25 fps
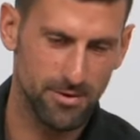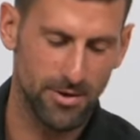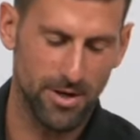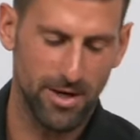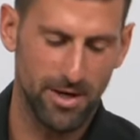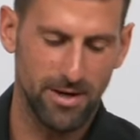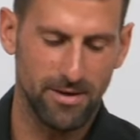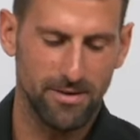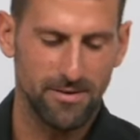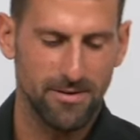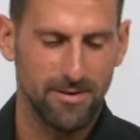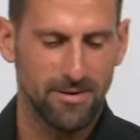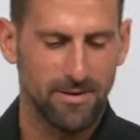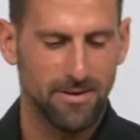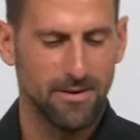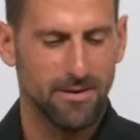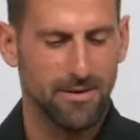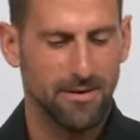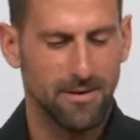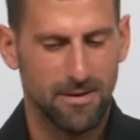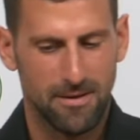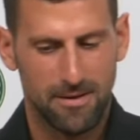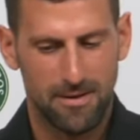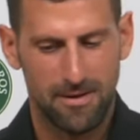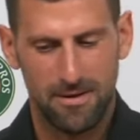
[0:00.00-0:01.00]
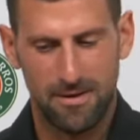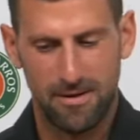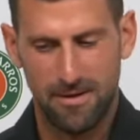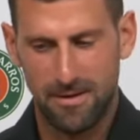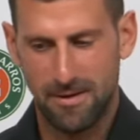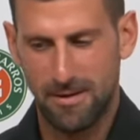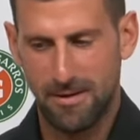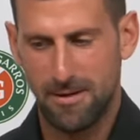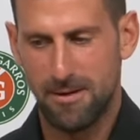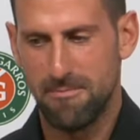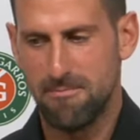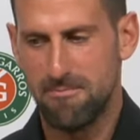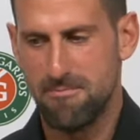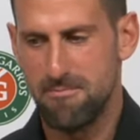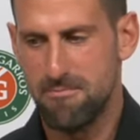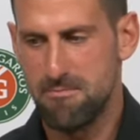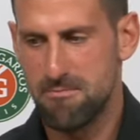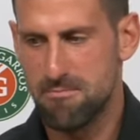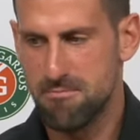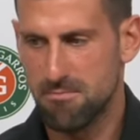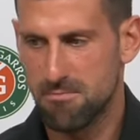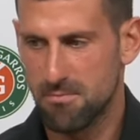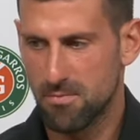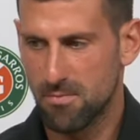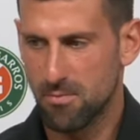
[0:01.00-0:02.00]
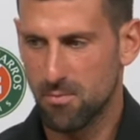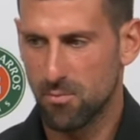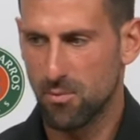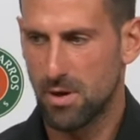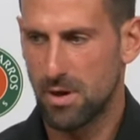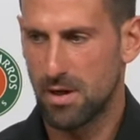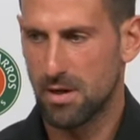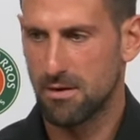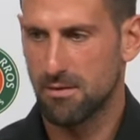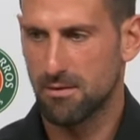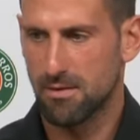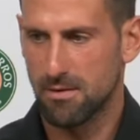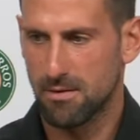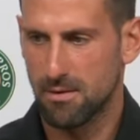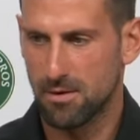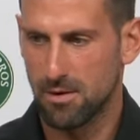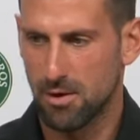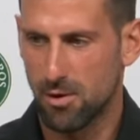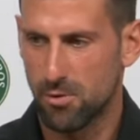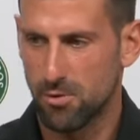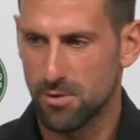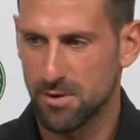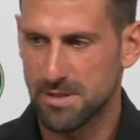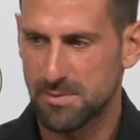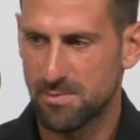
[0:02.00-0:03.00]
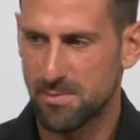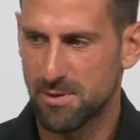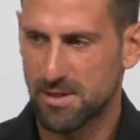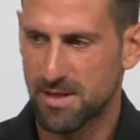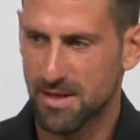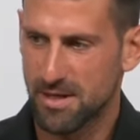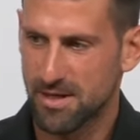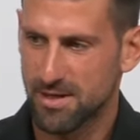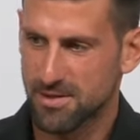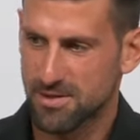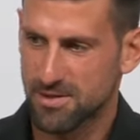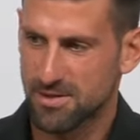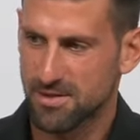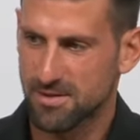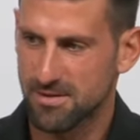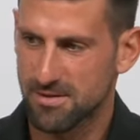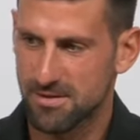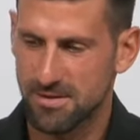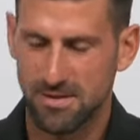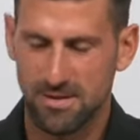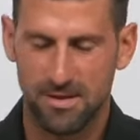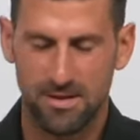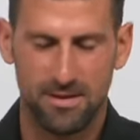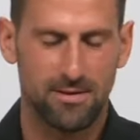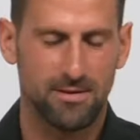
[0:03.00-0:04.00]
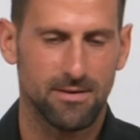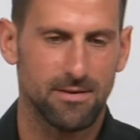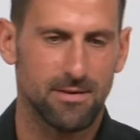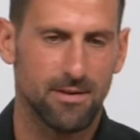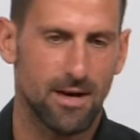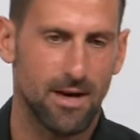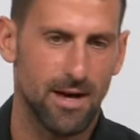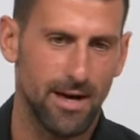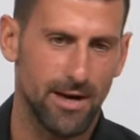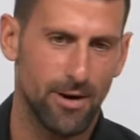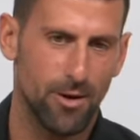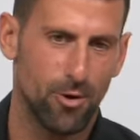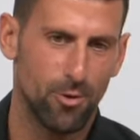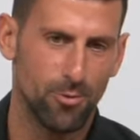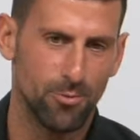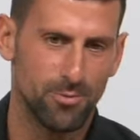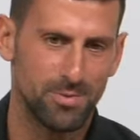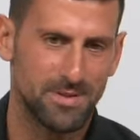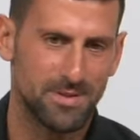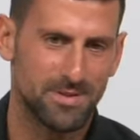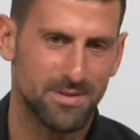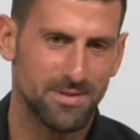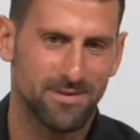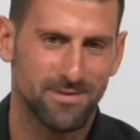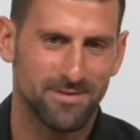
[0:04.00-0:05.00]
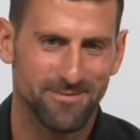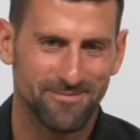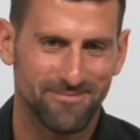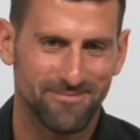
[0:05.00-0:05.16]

Okay. Well, low expectations and high hopes.